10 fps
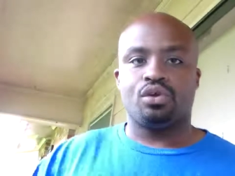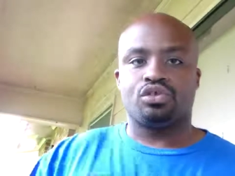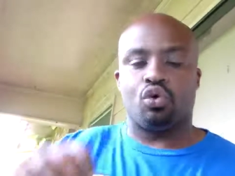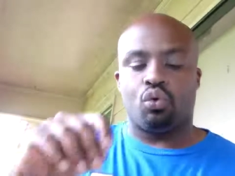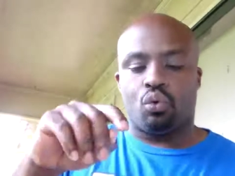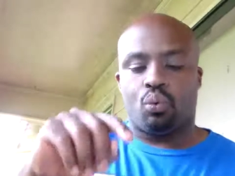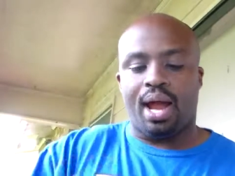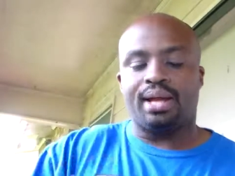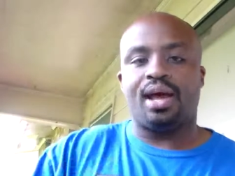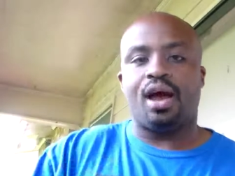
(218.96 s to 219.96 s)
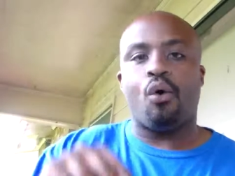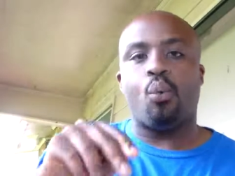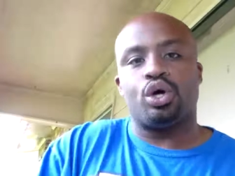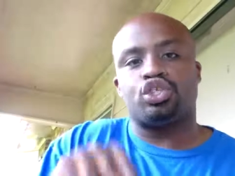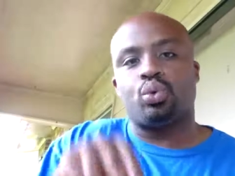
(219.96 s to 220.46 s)
So write
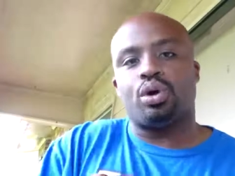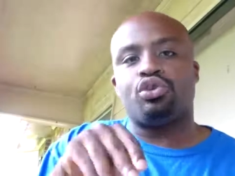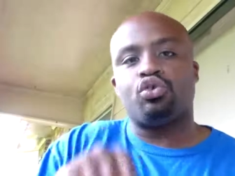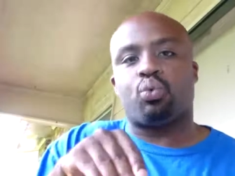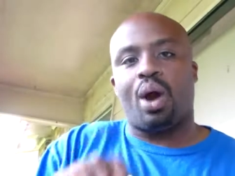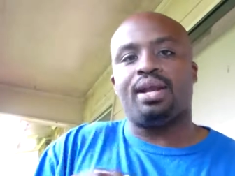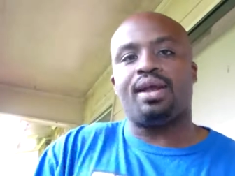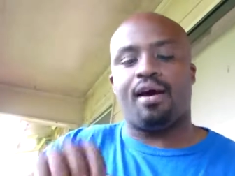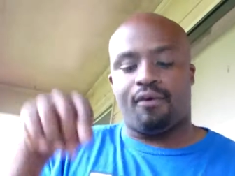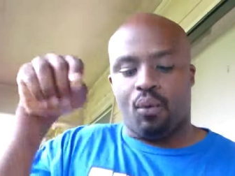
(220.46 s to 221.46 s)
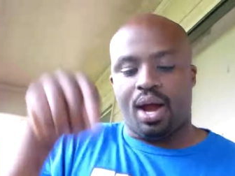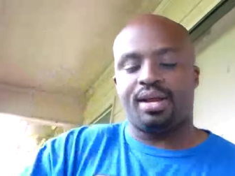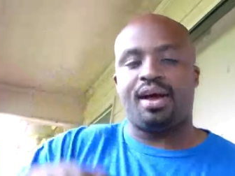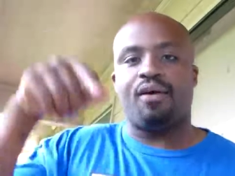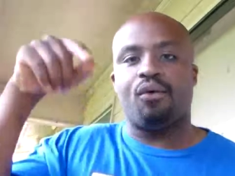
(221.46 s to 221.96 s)
down what you want to do right now. Write
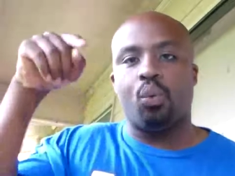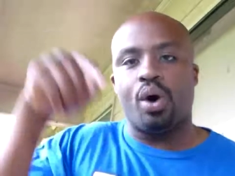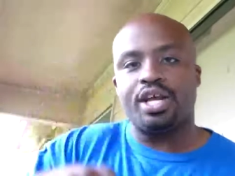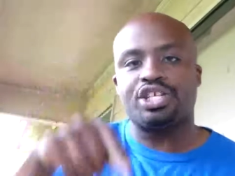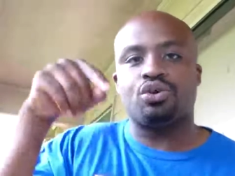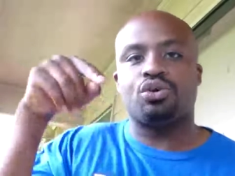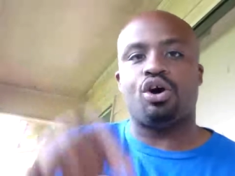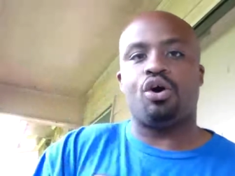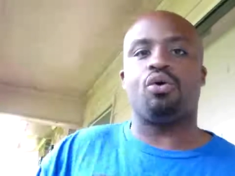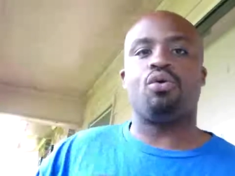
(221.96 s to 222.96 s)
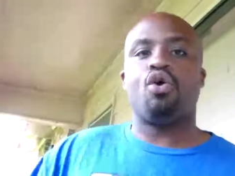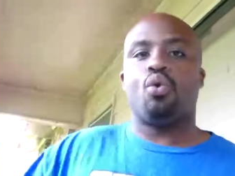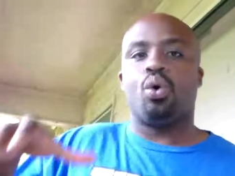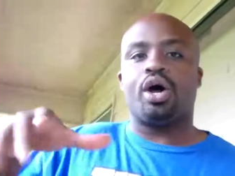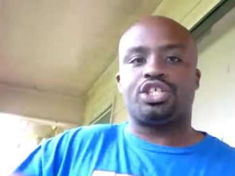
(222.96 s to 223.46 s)
down what is your goal,
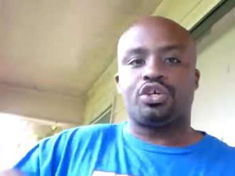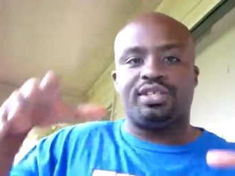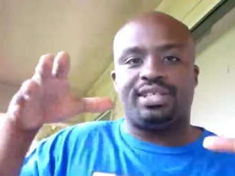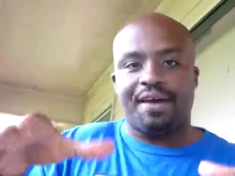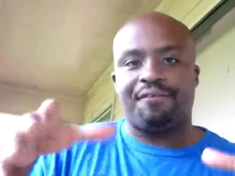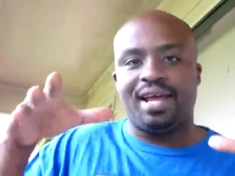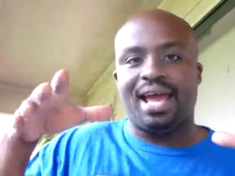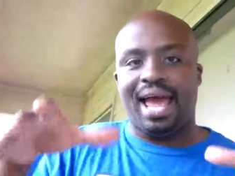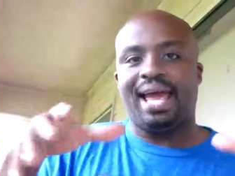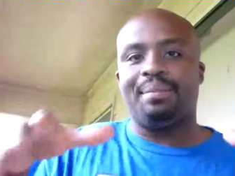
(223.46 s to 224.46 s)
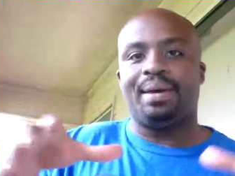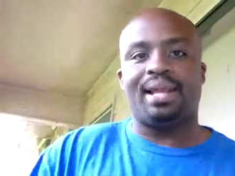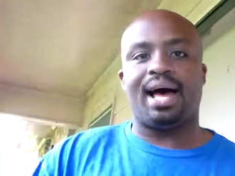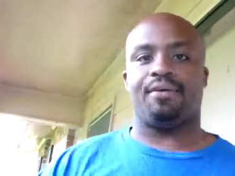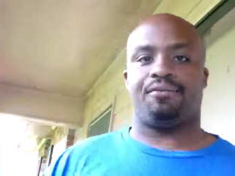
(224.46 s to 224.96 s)
what is your definite aim
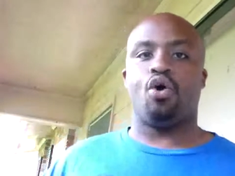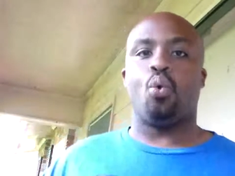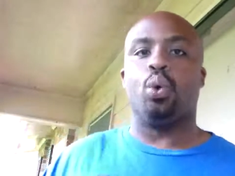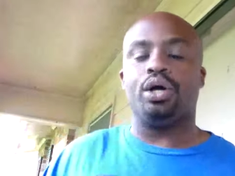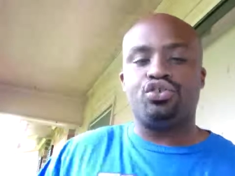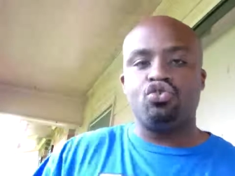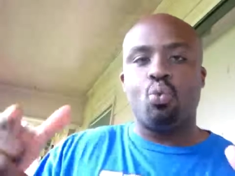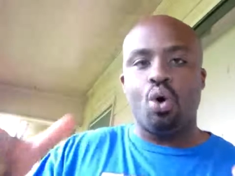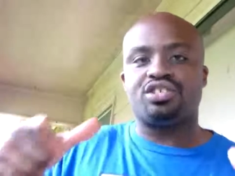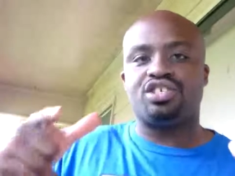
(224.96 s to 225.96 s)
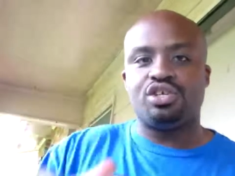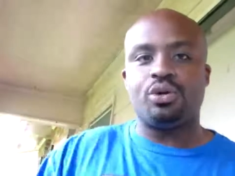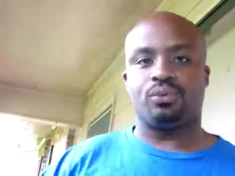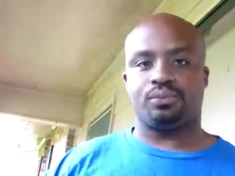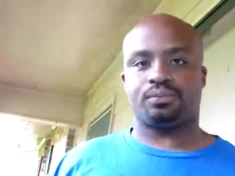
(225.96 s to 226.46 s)
in life. What do you want to
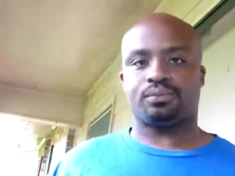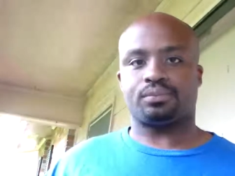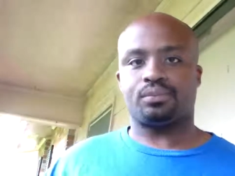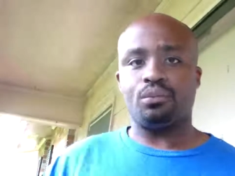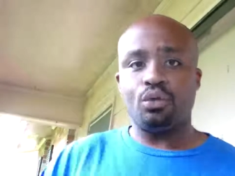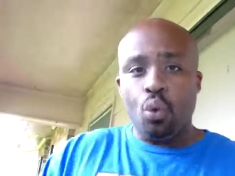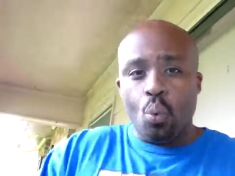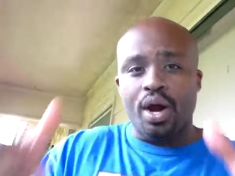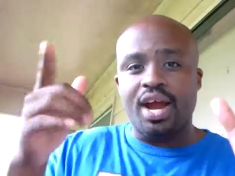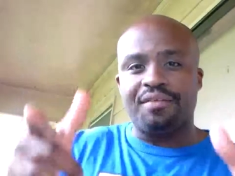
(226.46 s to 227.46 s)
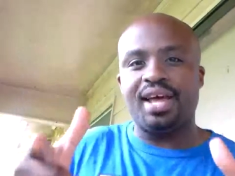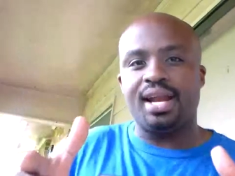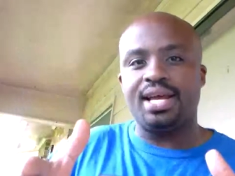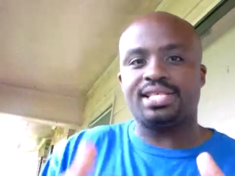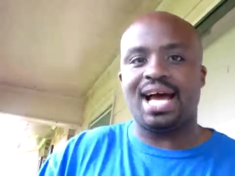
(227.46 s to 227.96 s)
do? Whatever
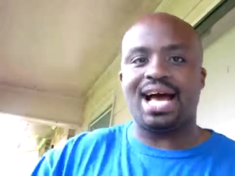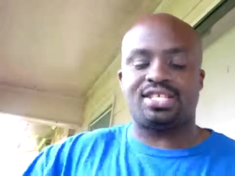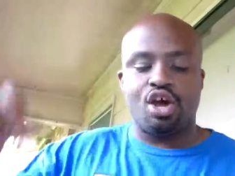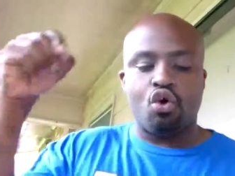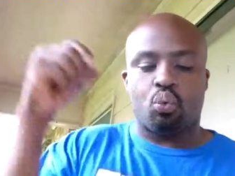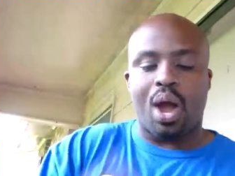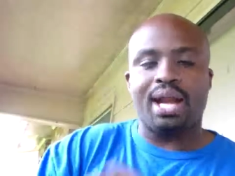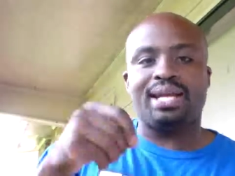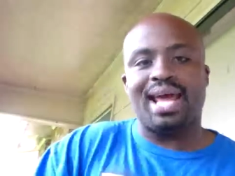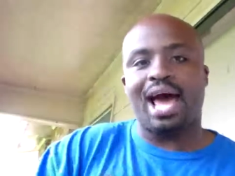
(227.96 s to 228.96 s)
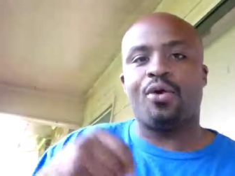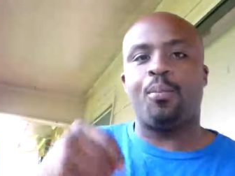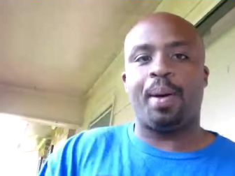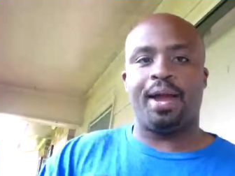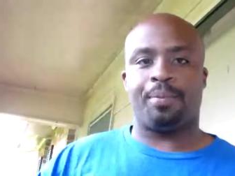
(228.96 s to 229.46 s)
that is, guys, write it down
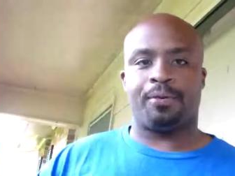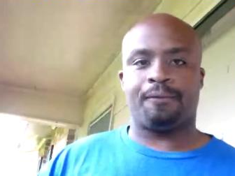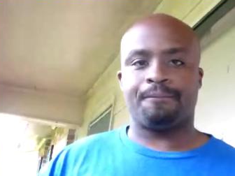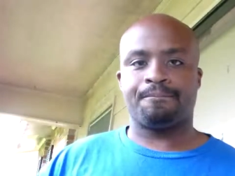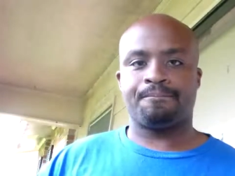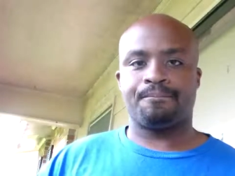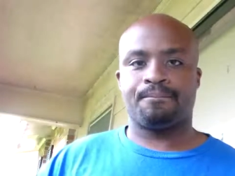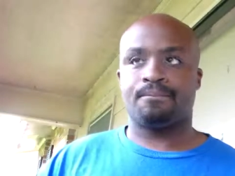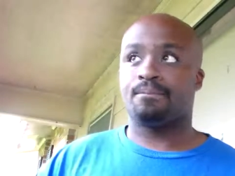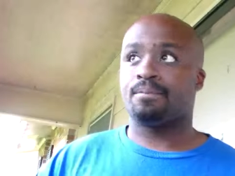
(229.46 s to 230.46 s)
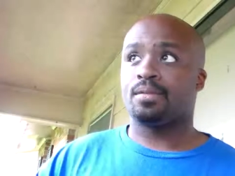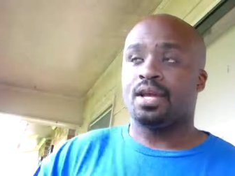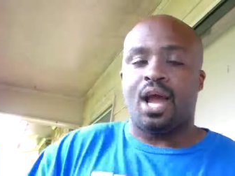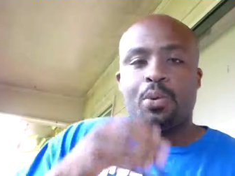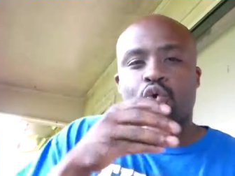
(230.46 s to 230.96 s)
on paper.
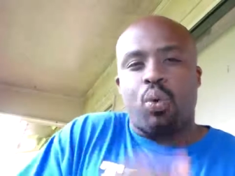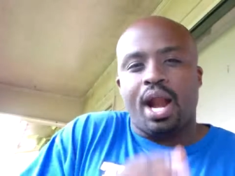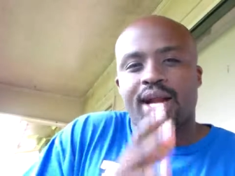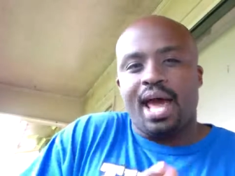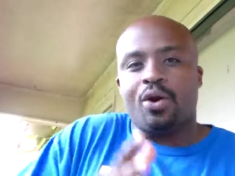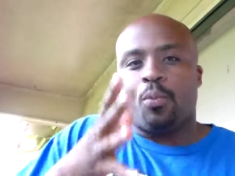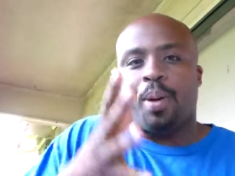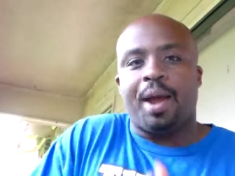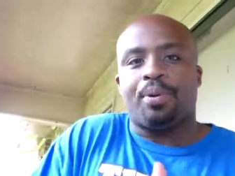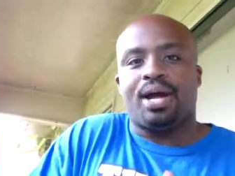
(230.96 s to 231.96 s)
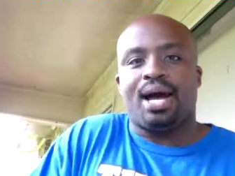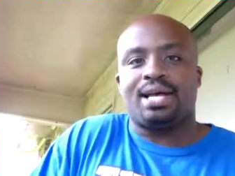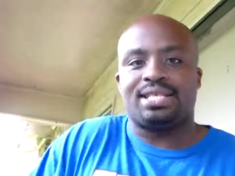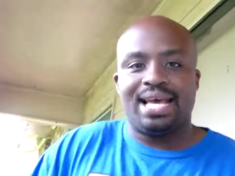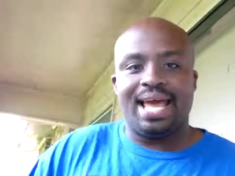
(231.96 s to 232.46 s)
And when you write it down on paper,
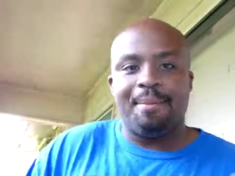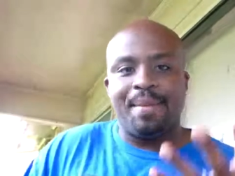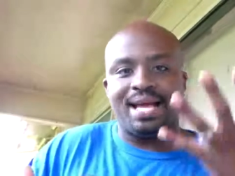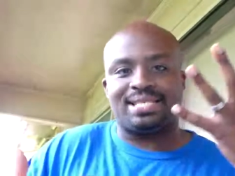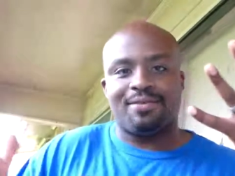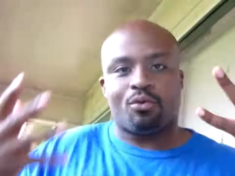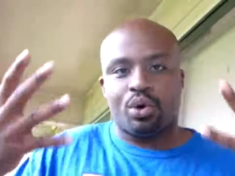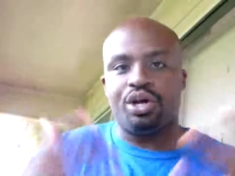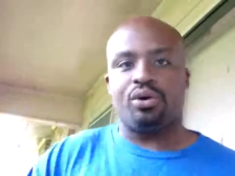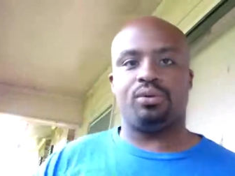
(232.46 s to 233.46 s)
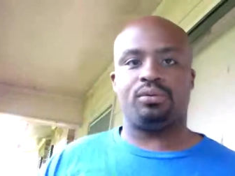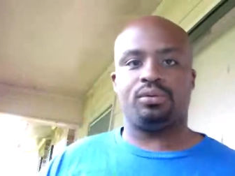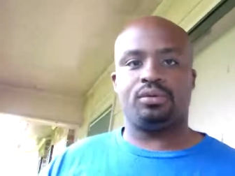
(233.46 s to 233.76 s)
guys, it makes it real.